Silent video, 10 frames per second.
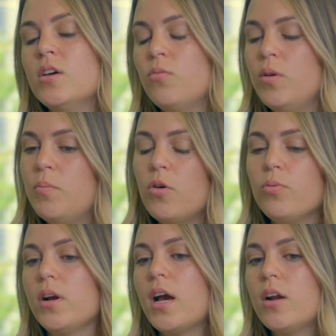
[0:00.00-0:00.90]
We both
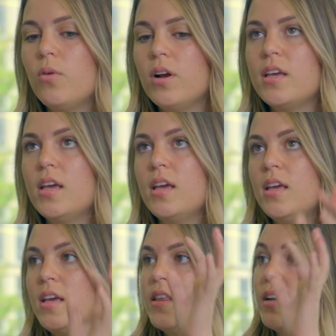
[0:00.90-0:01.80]
were kind of working.
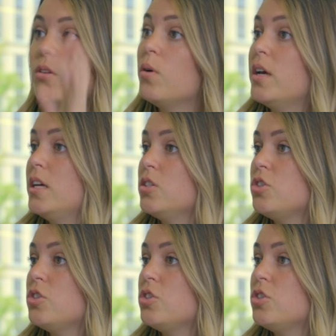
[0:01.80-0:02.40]
He then quit his